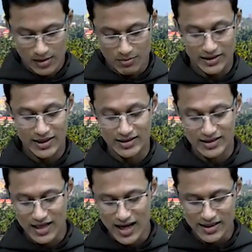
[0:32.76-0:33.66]
But their
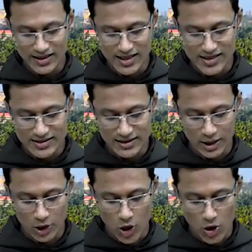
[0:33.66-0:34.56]
delight is in the
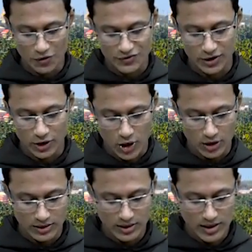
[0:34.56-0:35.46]
law of the
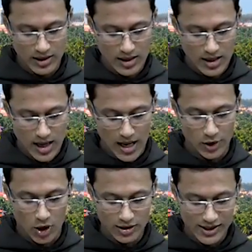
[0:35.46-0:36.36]
Lord,
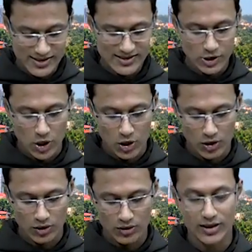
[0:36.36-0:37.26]
and on His
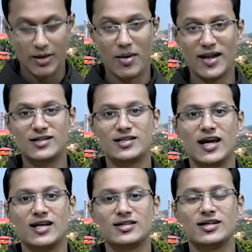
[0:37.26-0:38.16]
law they
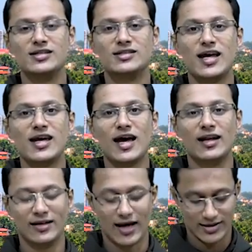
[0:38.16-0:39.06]
meditate day
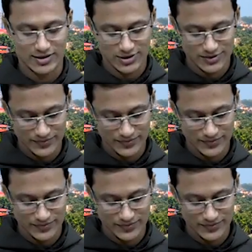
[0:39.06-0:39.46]
and night.